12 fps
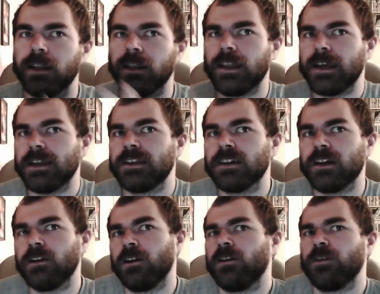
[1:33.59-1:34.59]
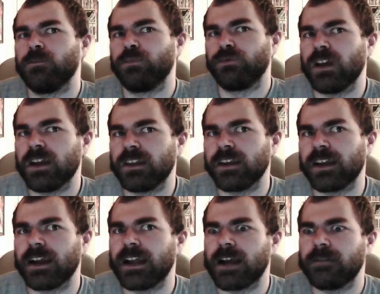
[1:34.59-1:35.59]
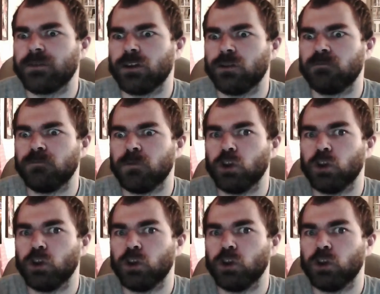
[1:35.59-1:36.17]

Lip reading: later, and in order to break, they kind of have to